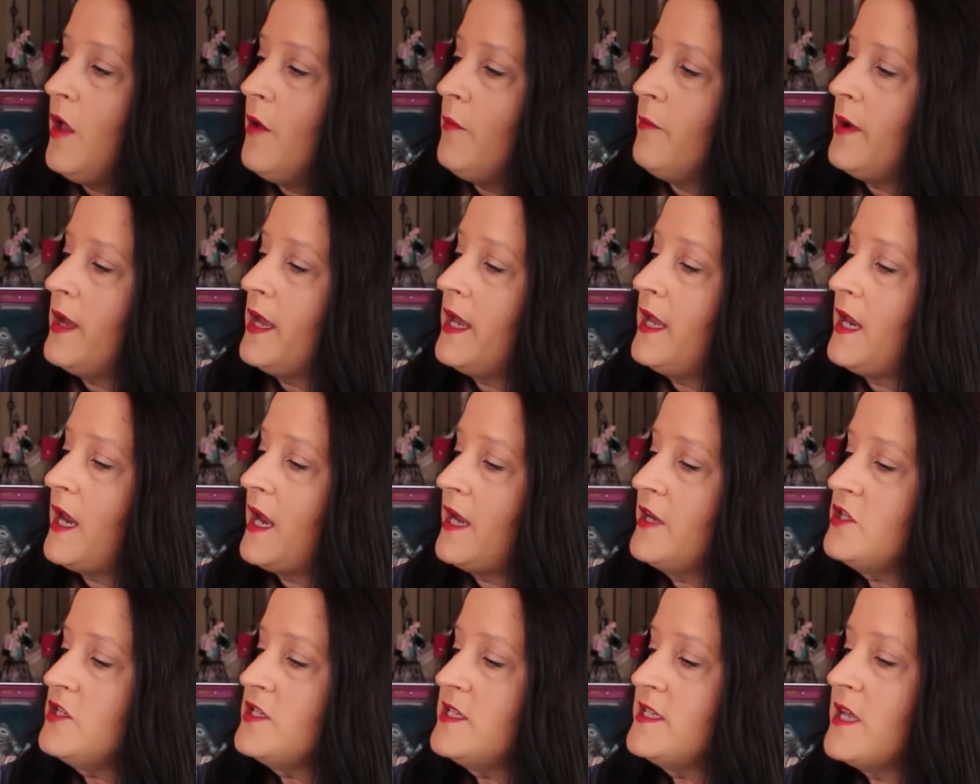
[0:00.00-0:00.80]
but
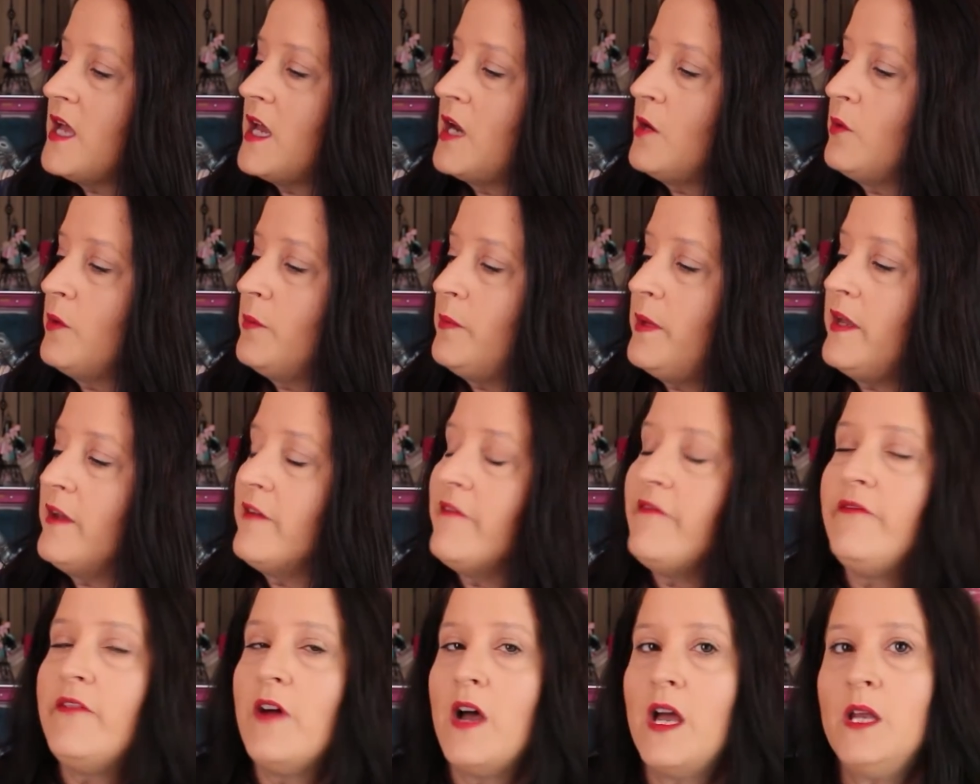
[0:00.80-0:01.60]
I just thought it would be a
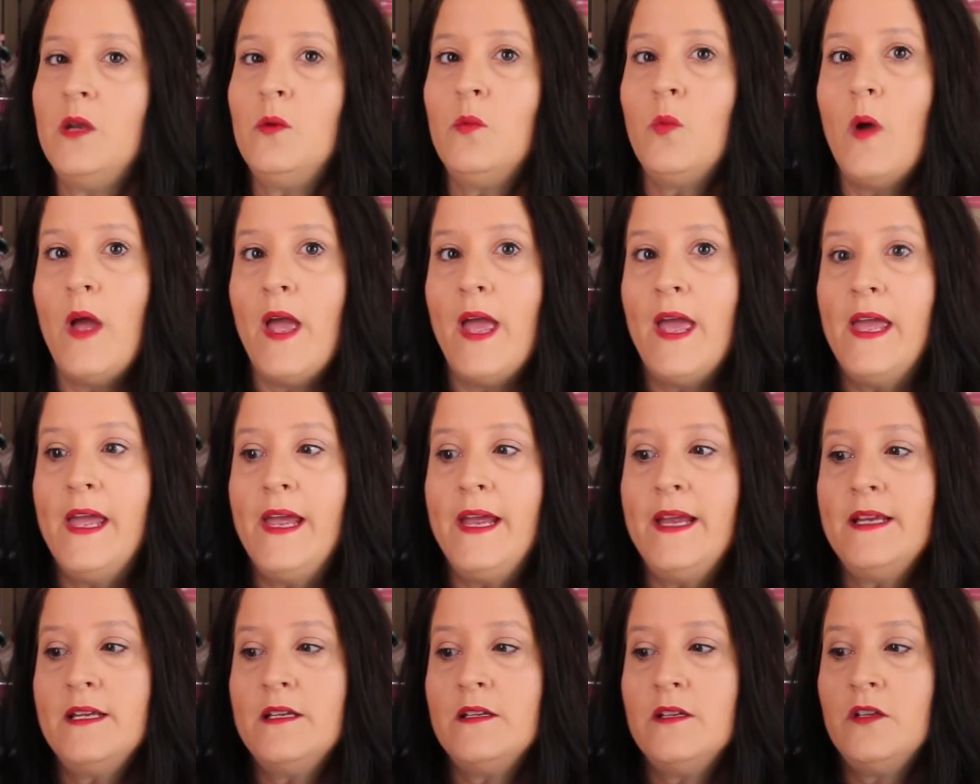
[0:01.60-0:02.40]
fun
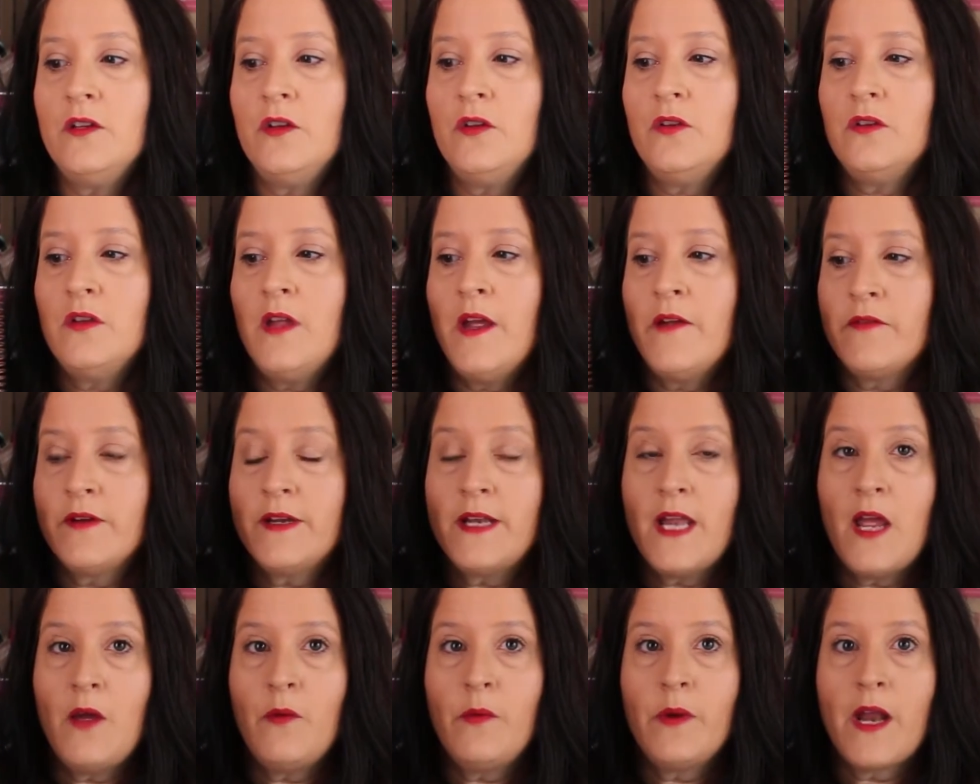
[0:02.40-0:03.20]
way every
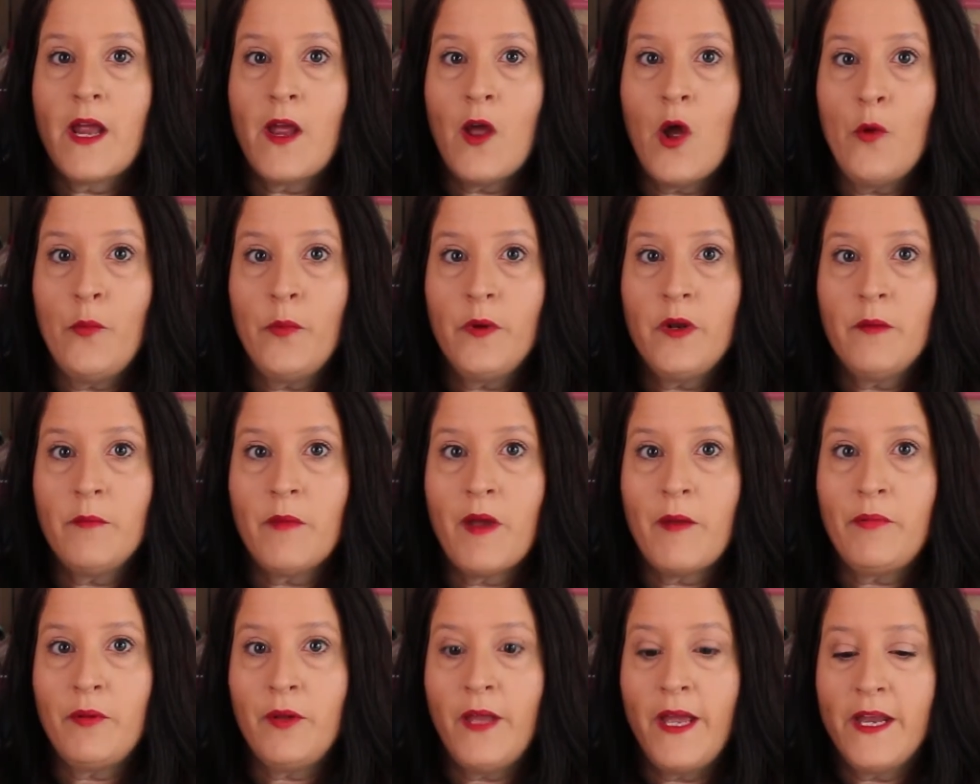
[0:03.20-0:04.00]
day when I open up
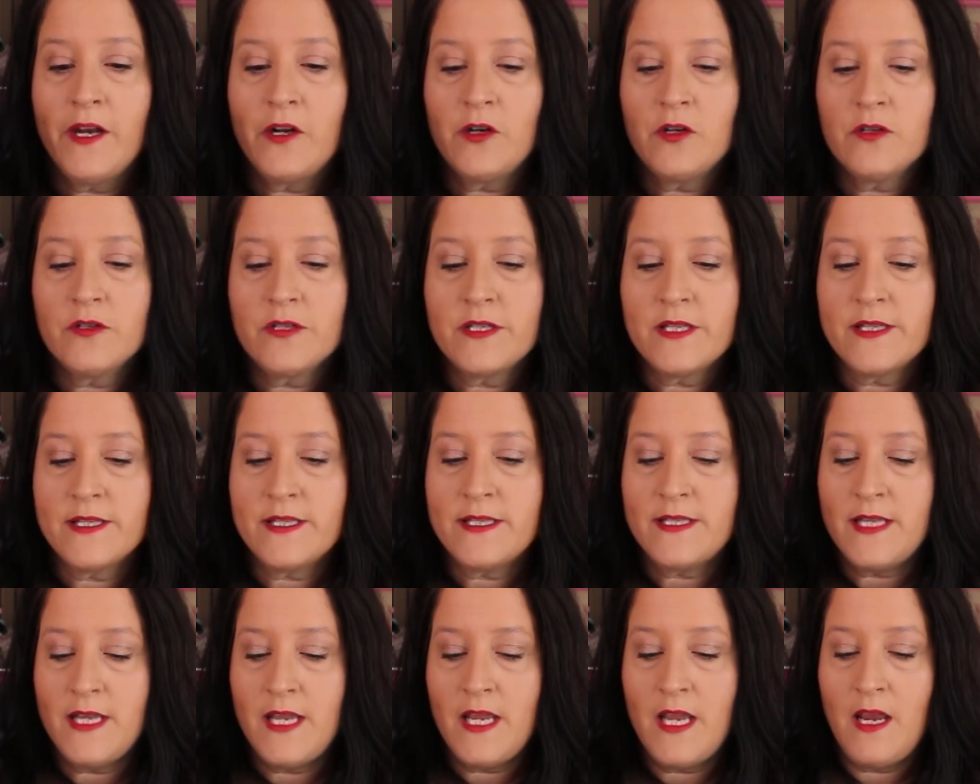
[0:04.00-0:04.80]
my planner to
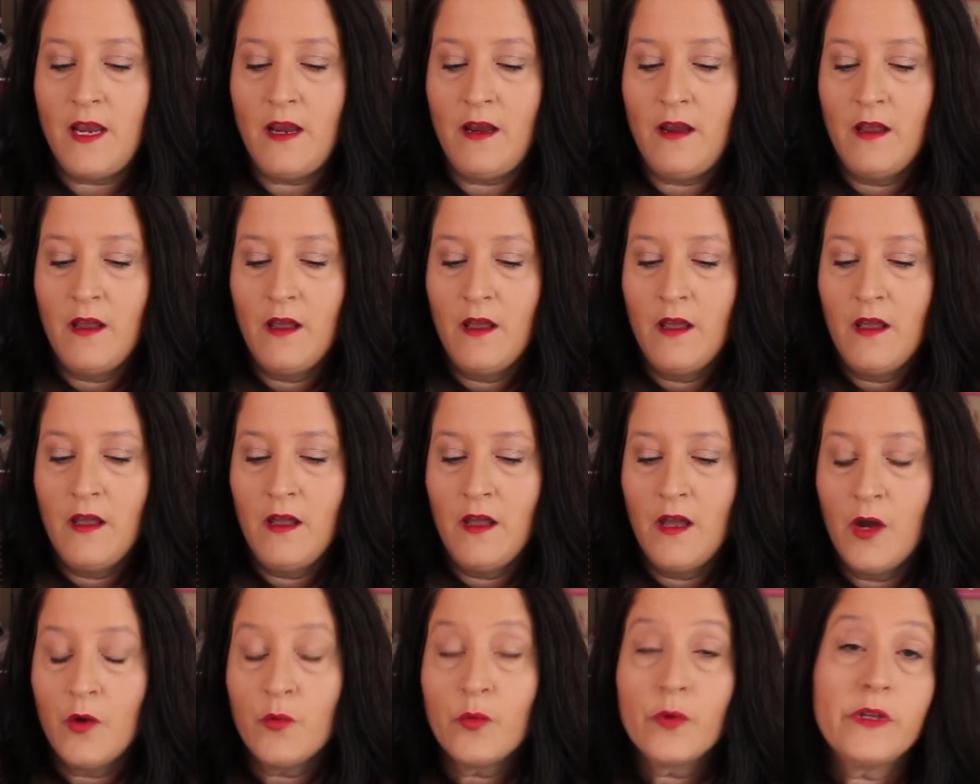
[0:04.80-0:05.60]
see
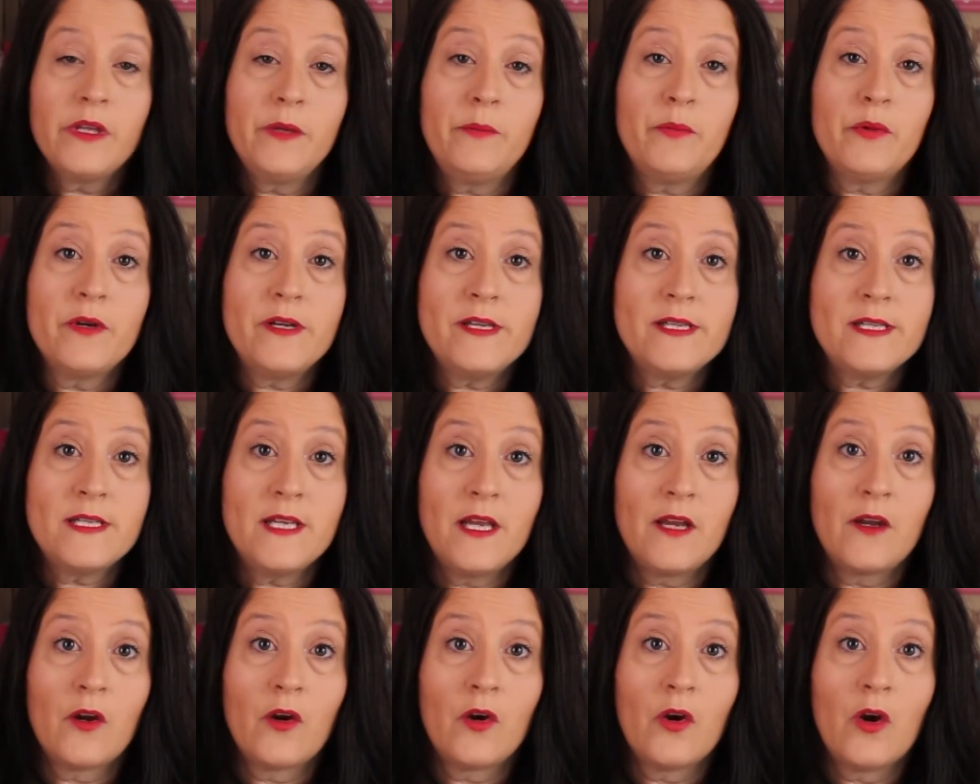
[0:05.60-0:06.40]
a really pretty
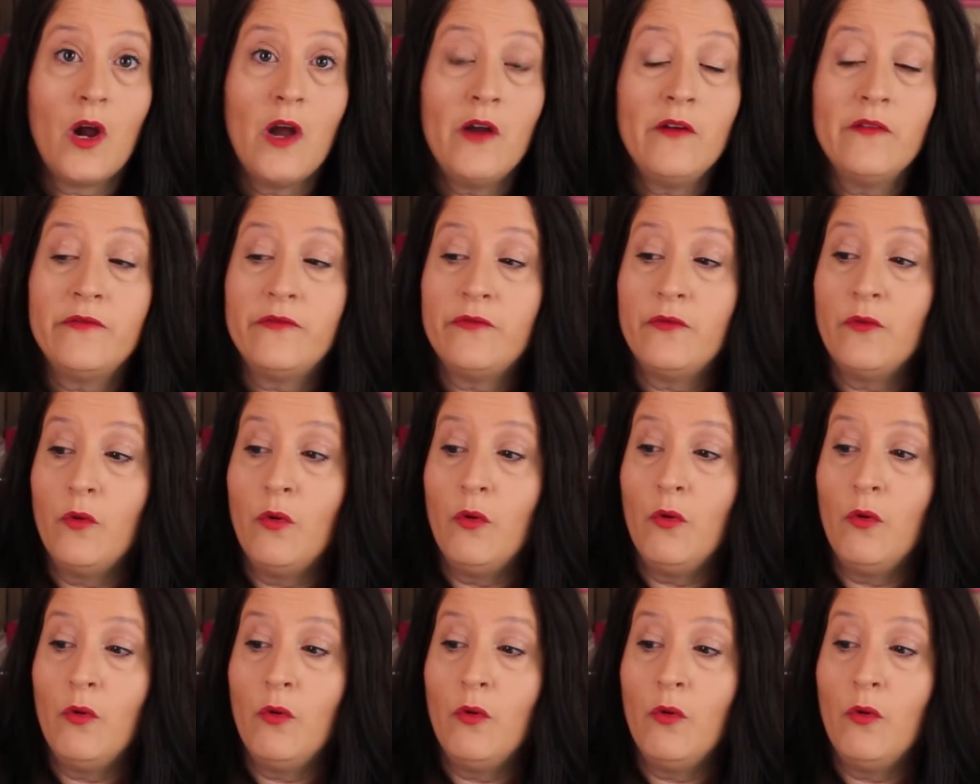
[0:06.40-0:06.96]
sticker of